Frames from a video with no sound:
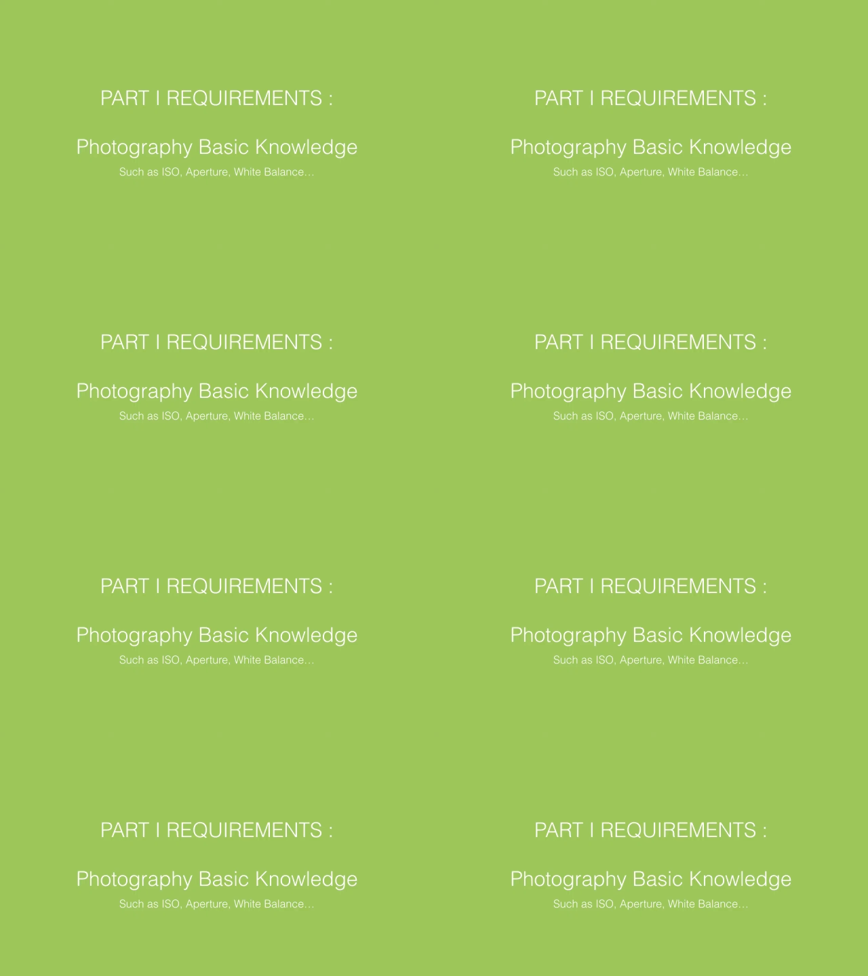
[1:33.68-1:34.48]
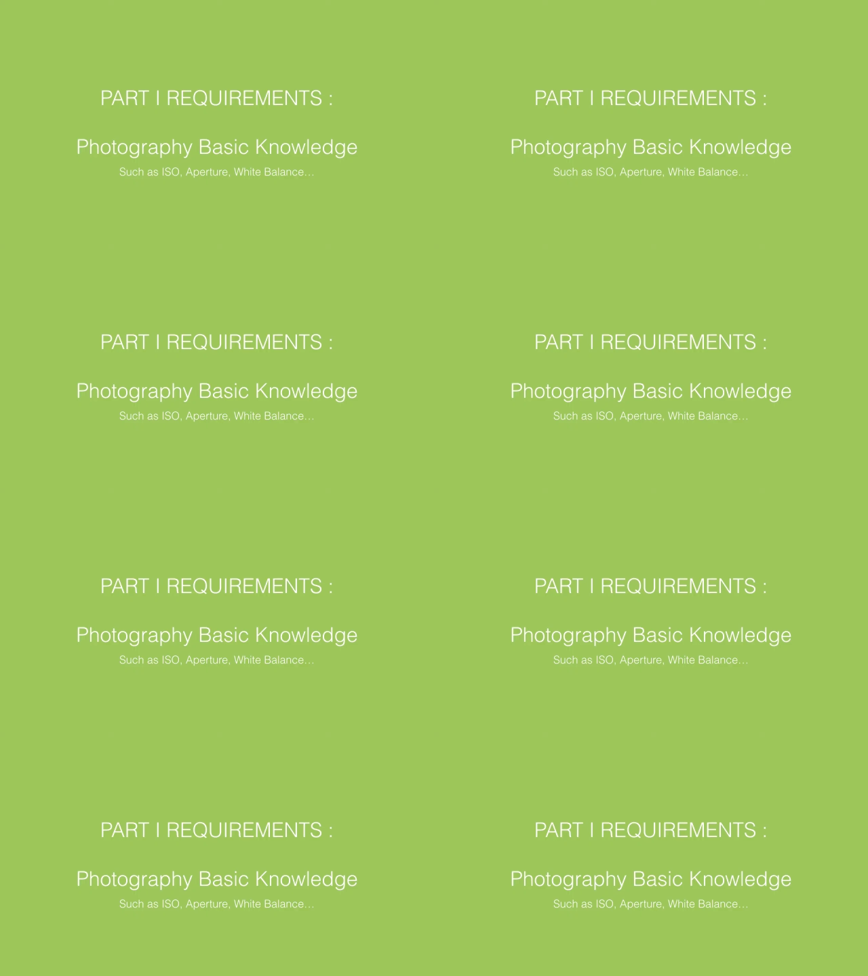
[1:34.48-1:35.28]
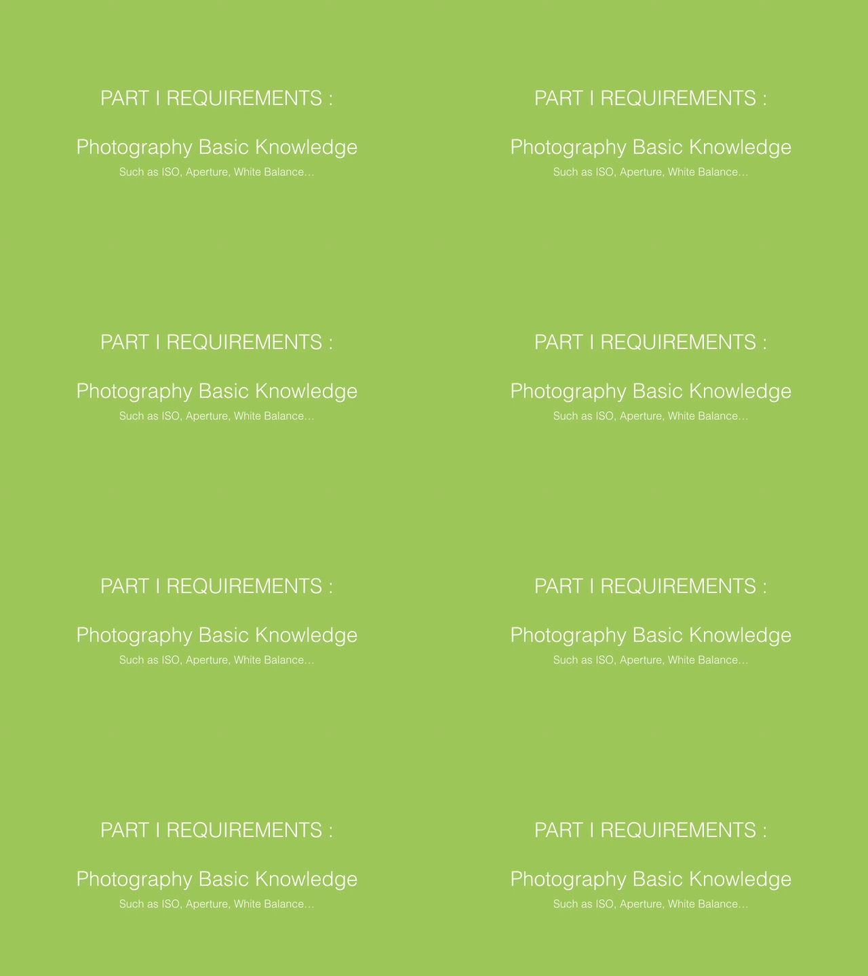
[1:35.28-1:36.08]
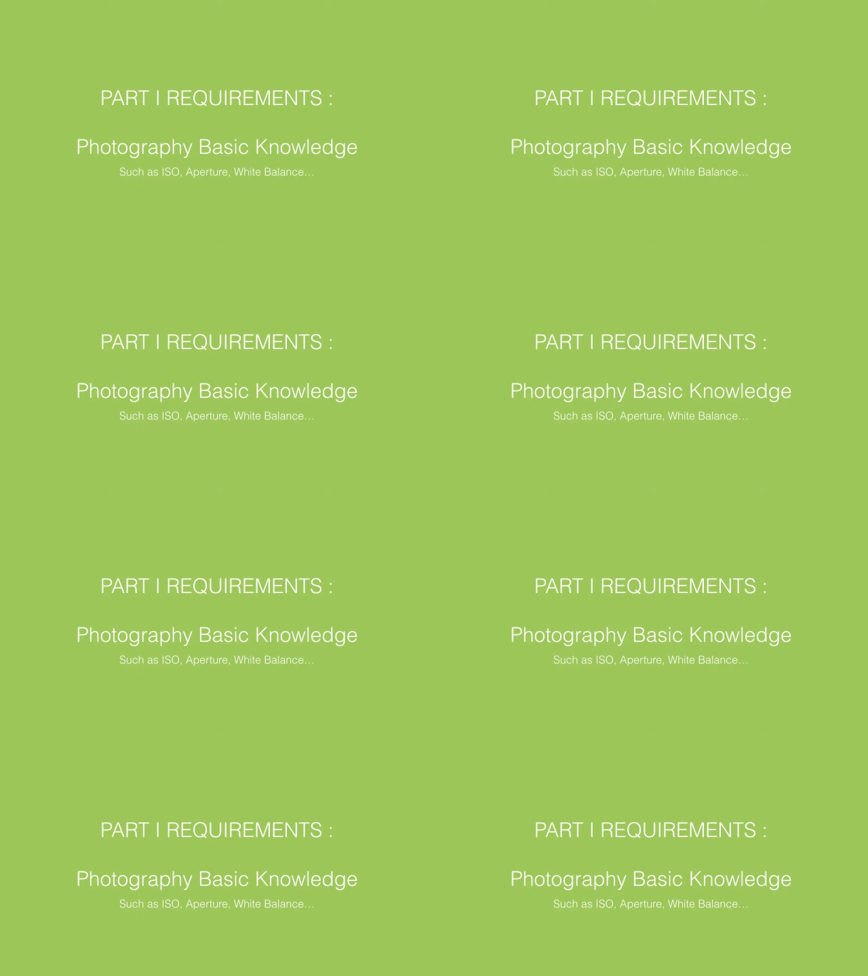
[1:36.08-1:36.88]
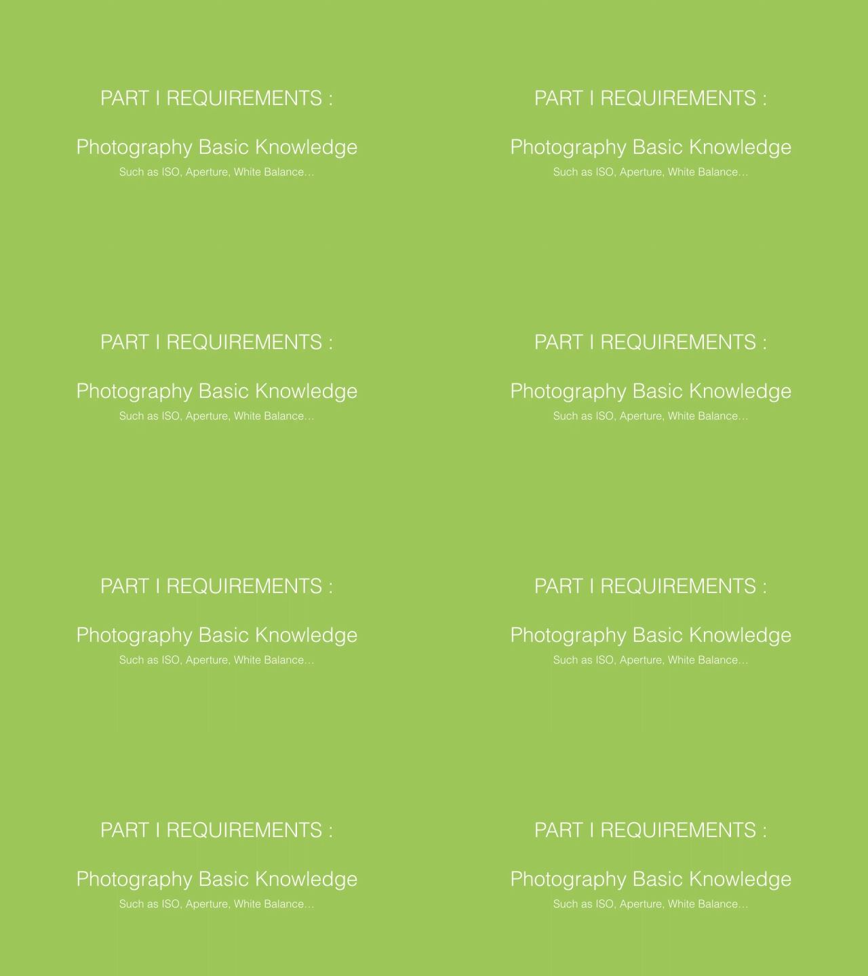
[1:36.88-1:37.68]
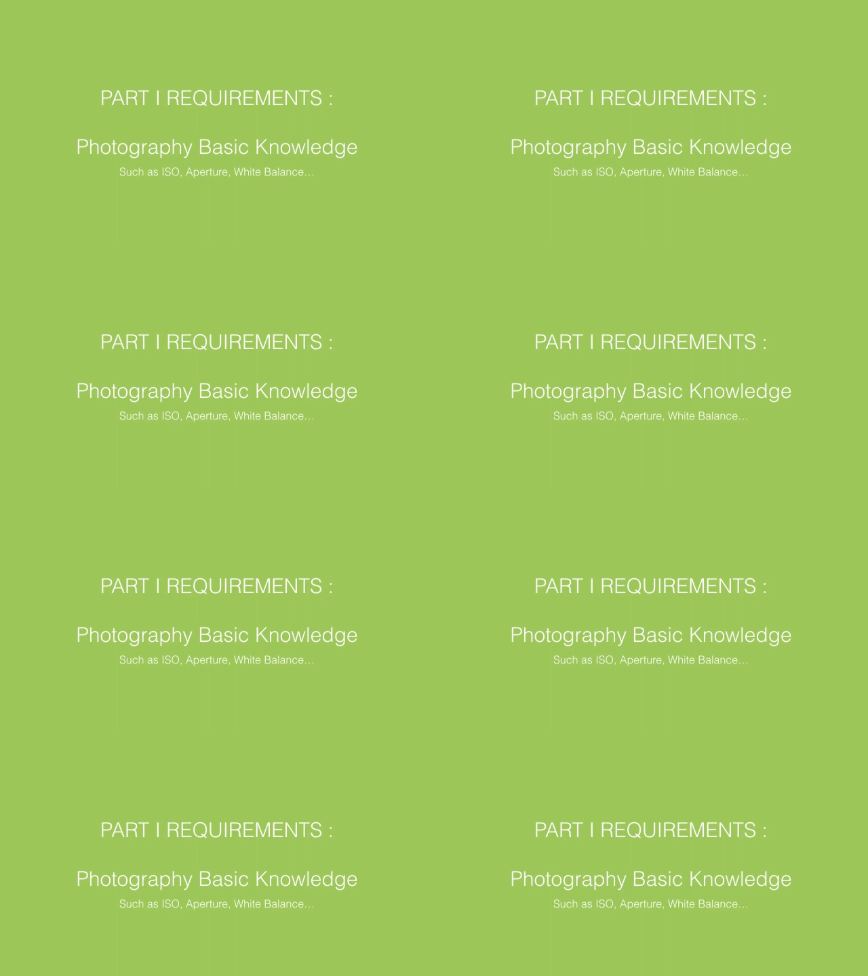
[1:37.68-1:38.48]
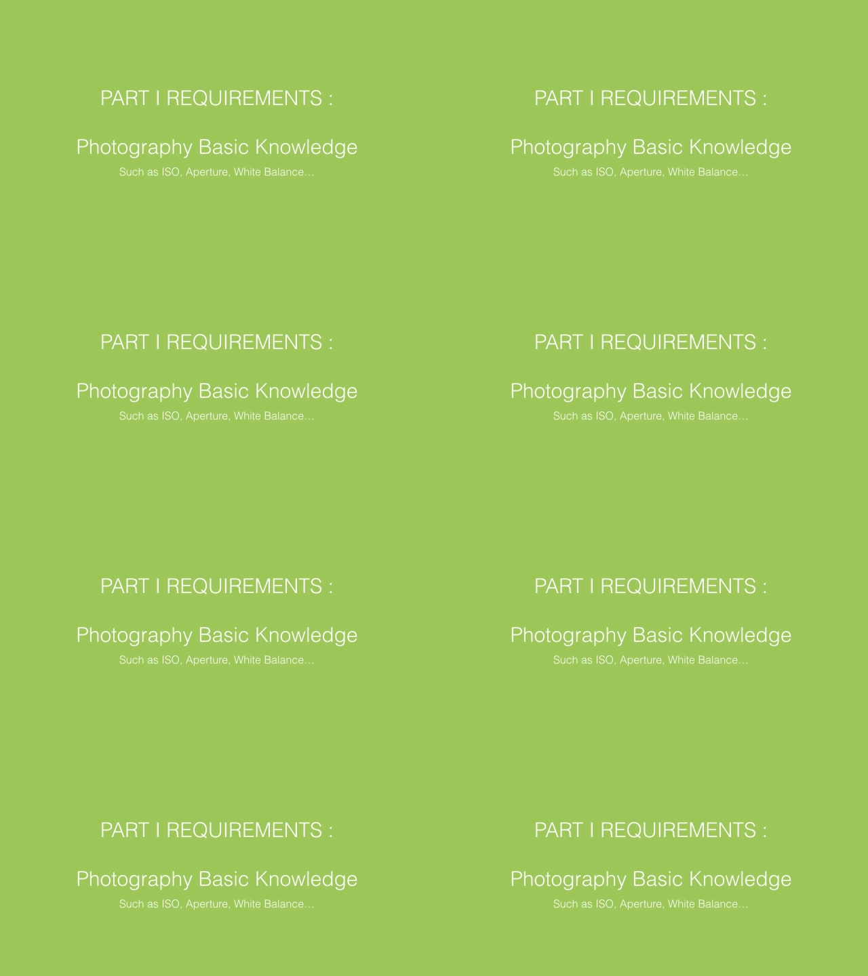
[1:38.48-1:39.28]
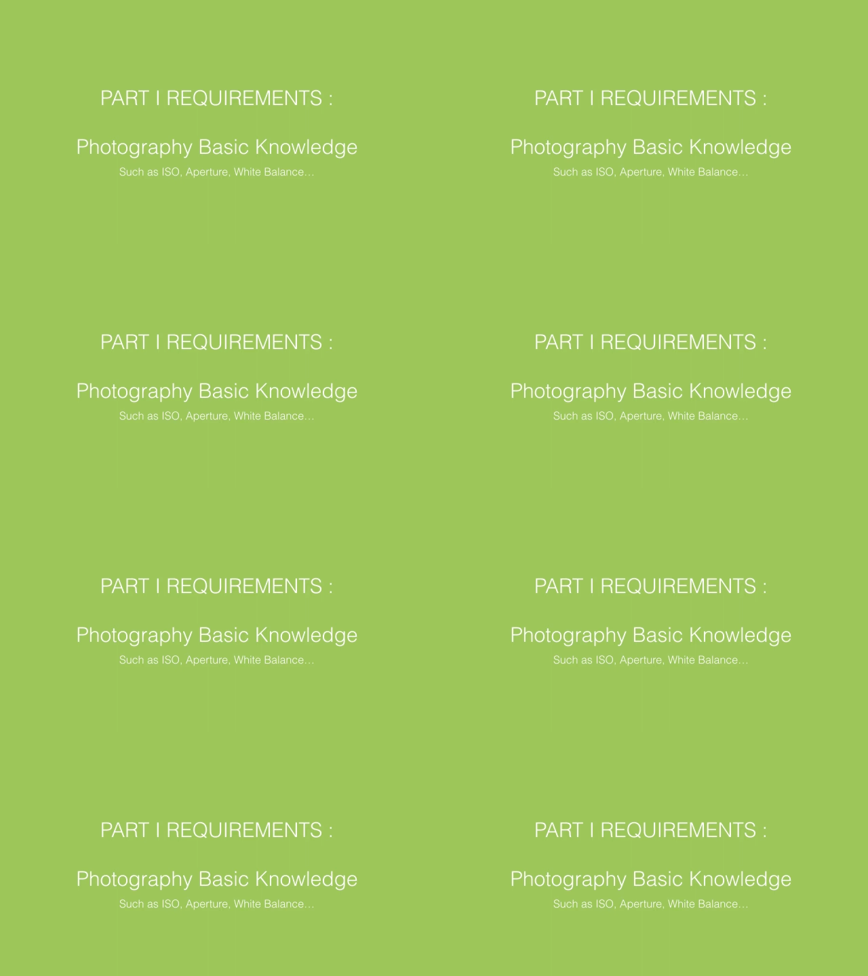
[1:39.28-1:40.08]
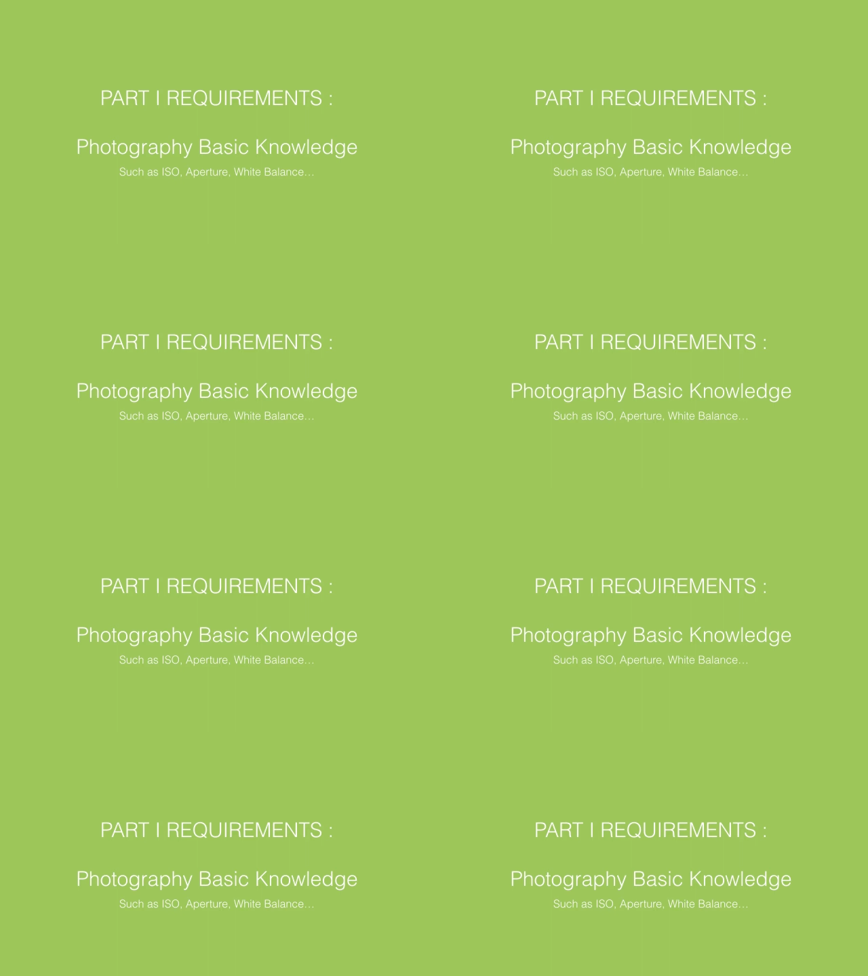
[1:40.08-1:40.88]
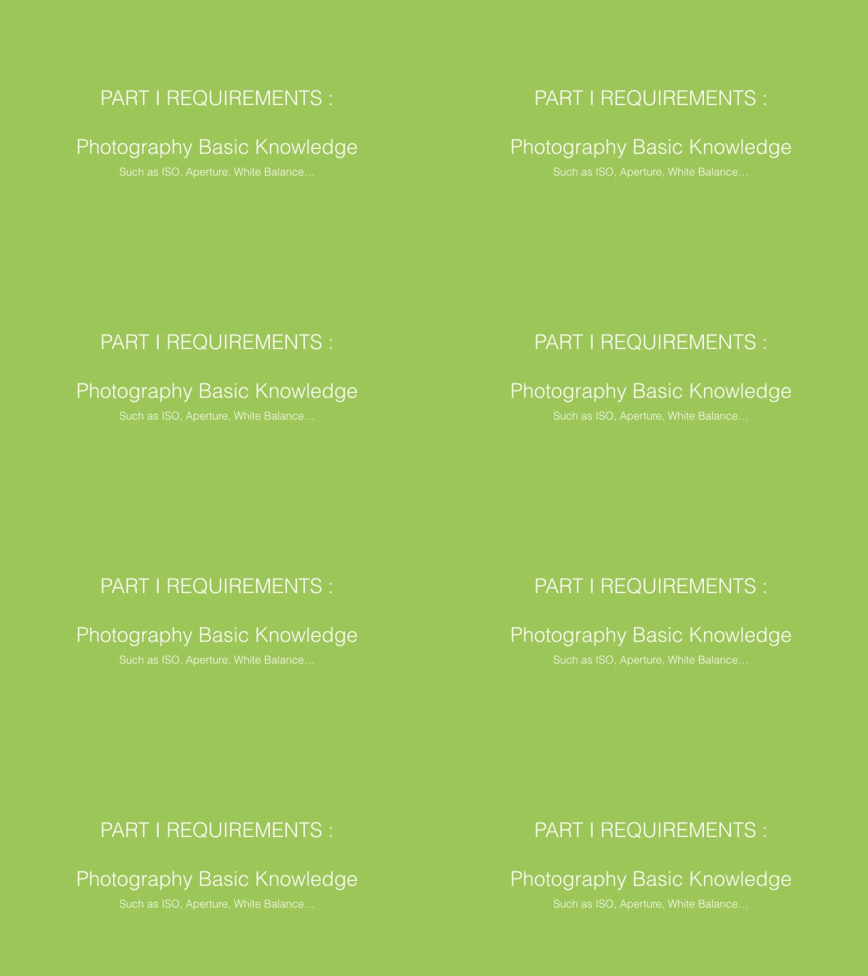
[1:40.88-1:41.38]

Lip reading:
No face is visible, so there are no lips to read.